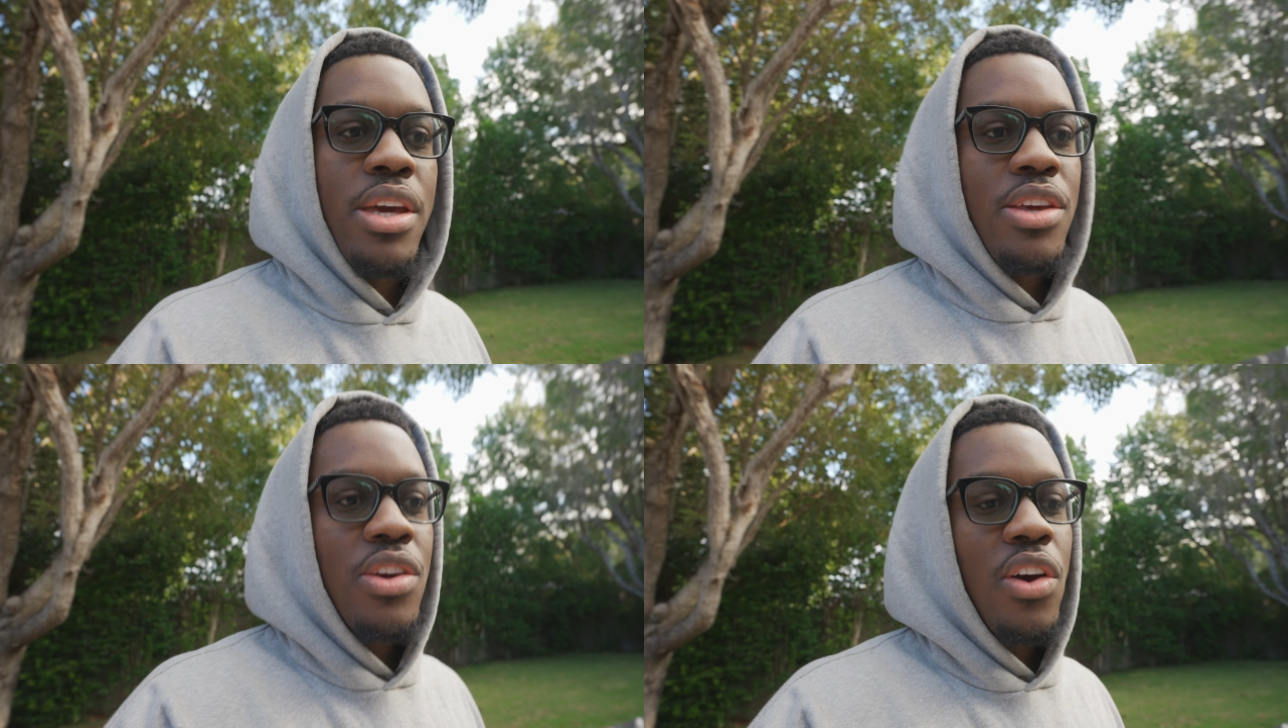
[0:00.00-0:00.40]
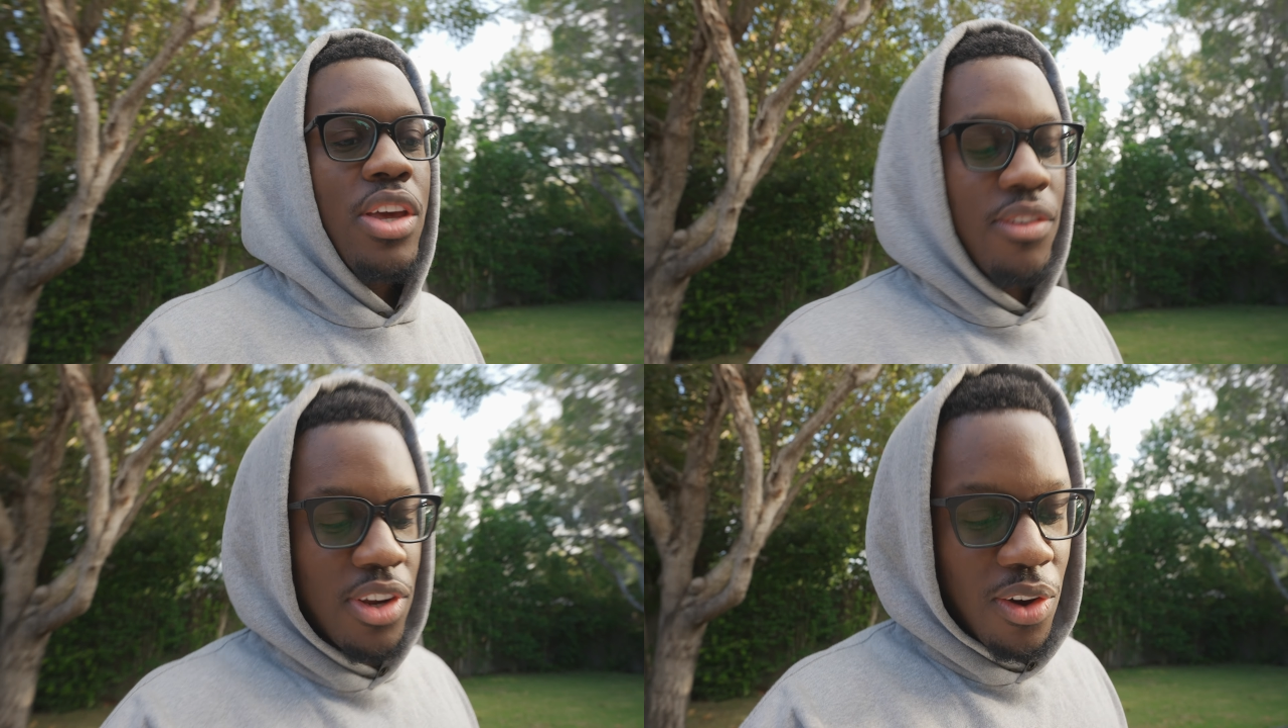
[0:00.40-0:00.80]
You know,
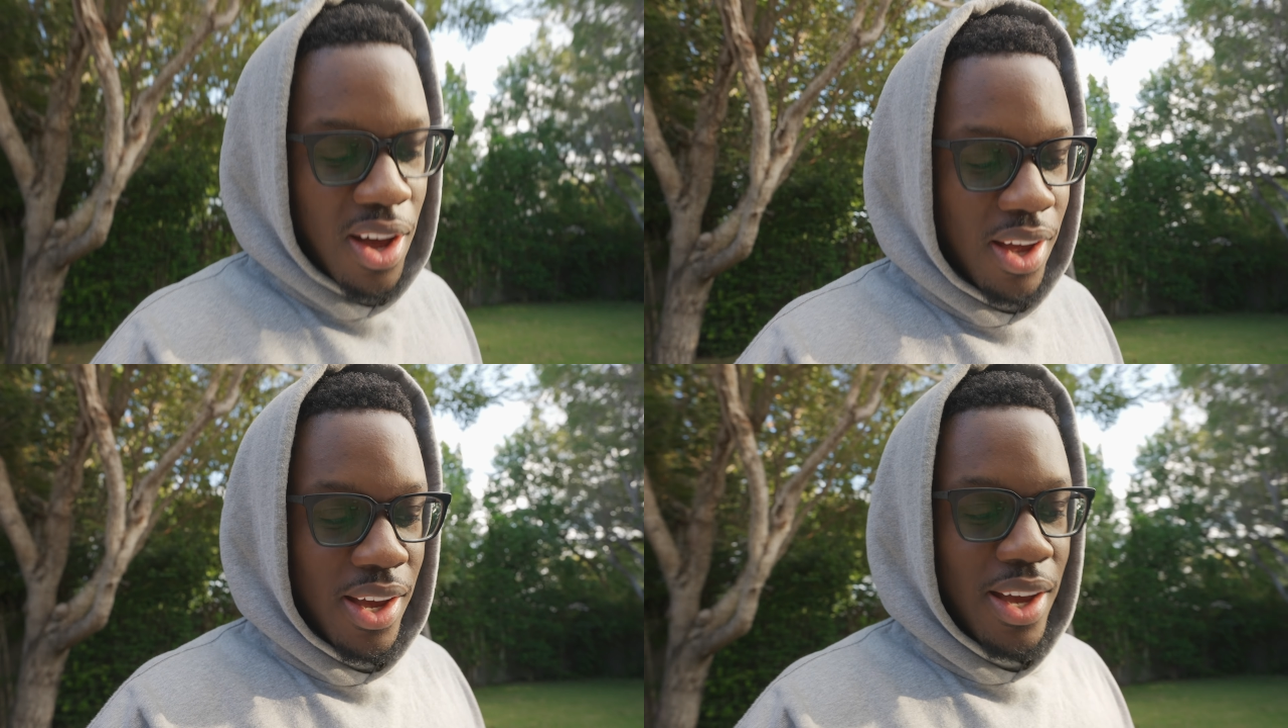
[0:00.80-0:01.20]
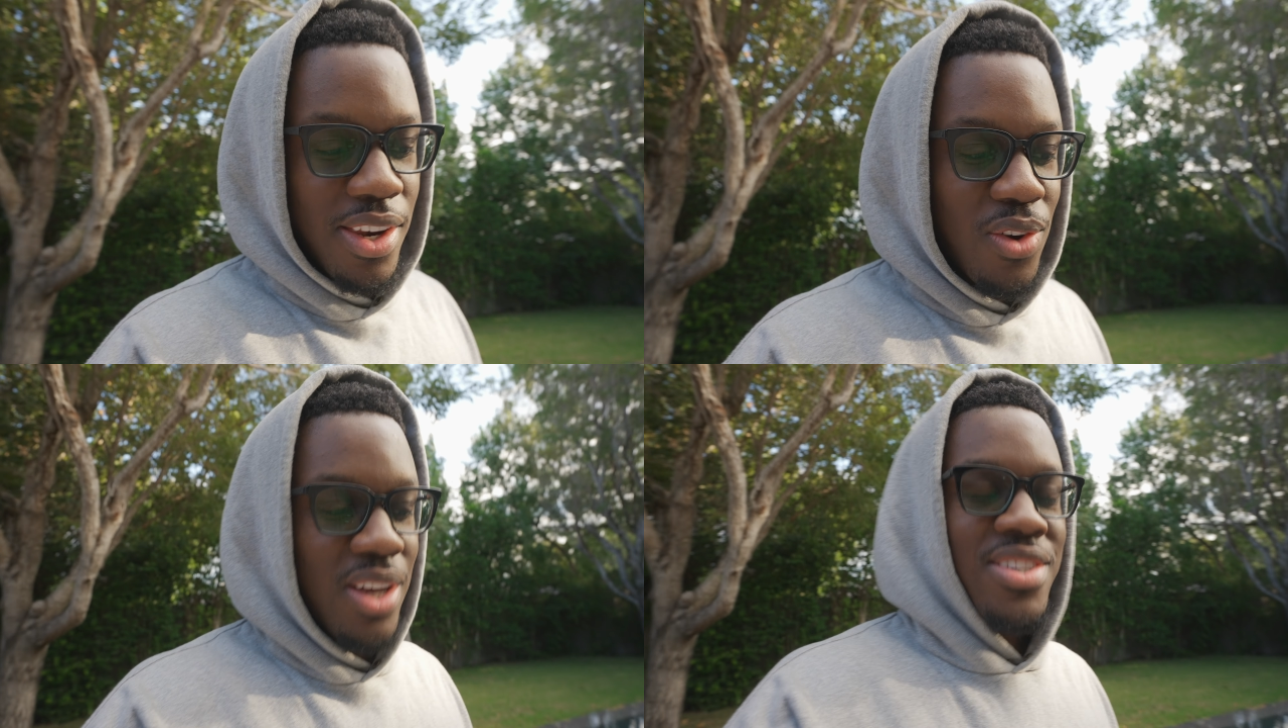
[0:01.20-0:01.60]
even though I, I
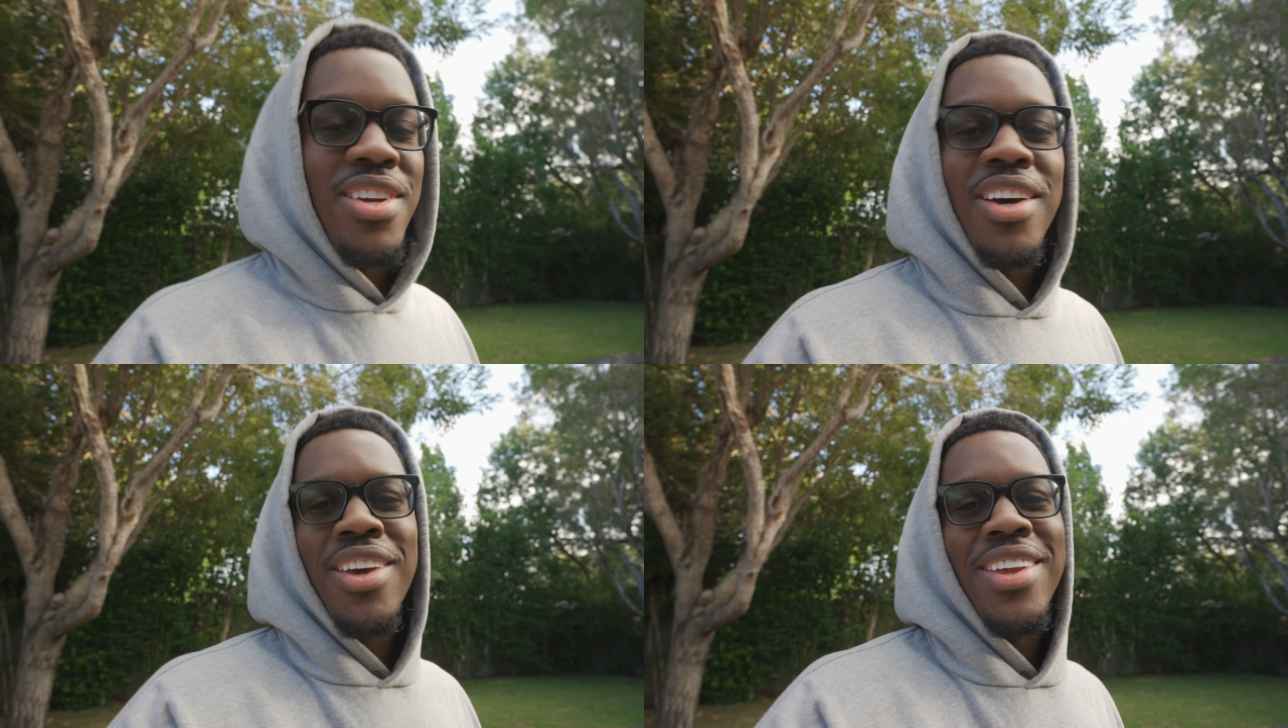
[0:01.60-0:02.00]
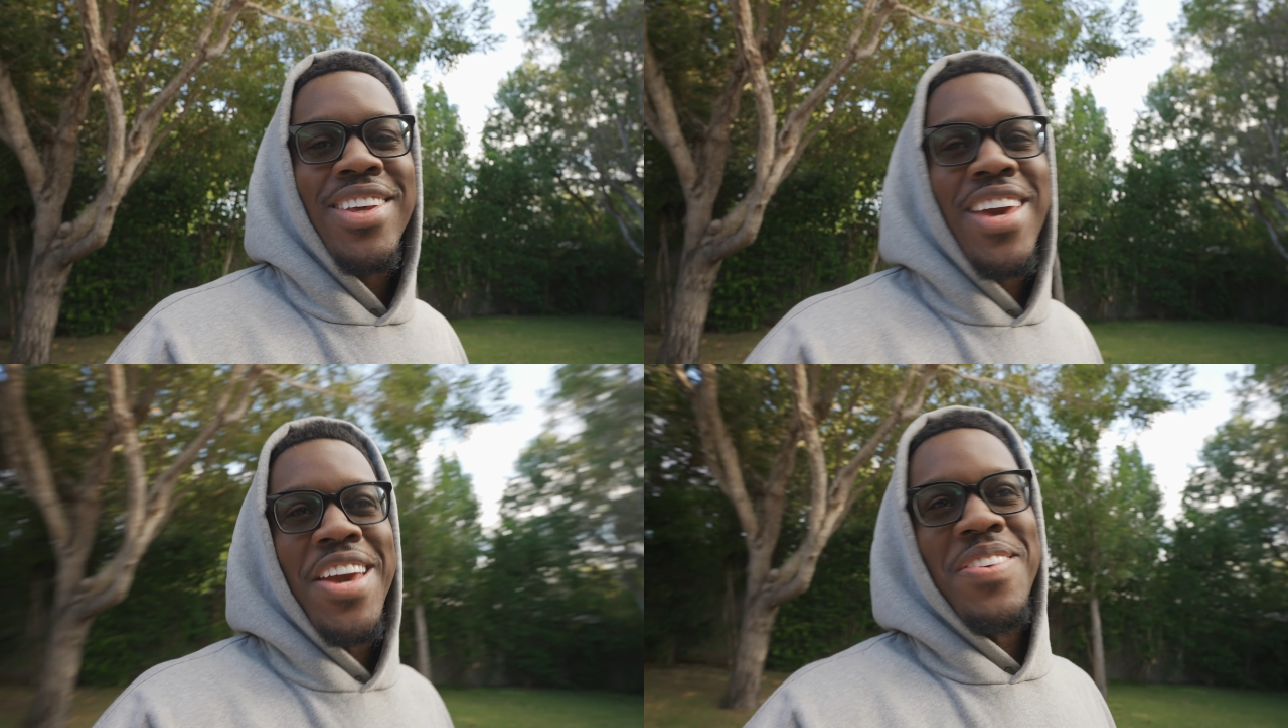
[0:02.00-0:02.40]
know I suck at the
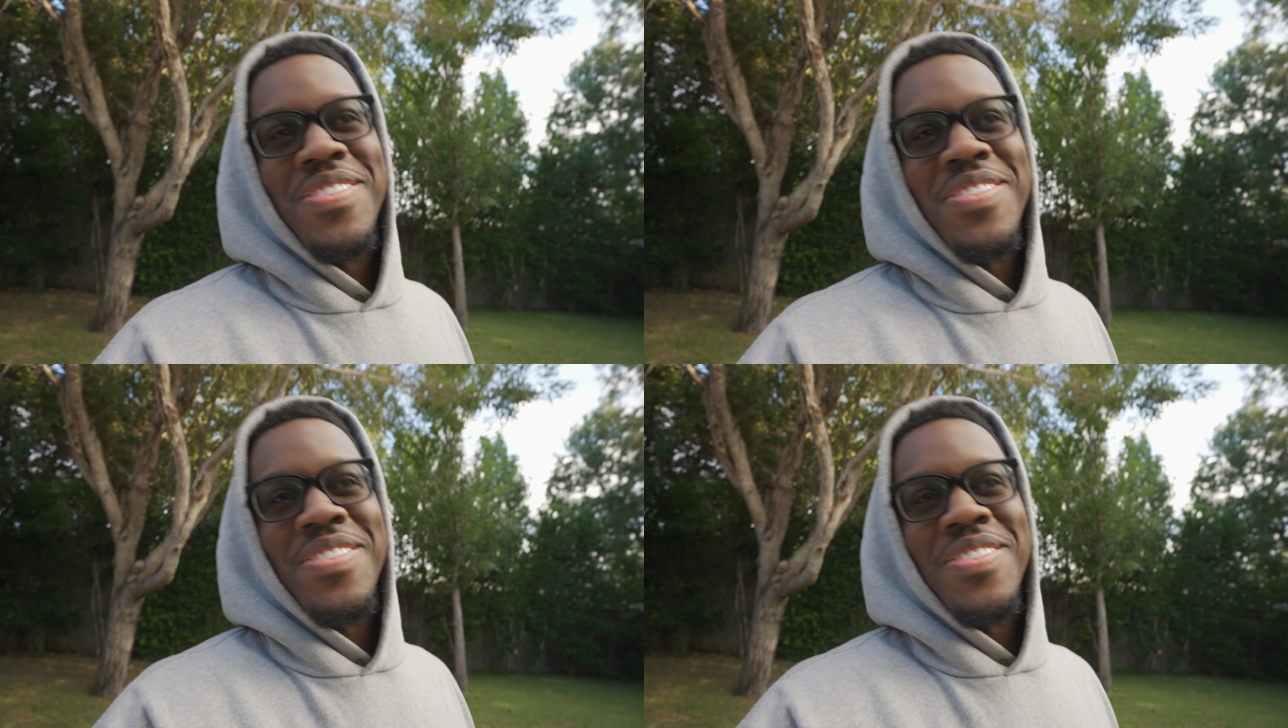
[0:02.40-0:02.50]
game,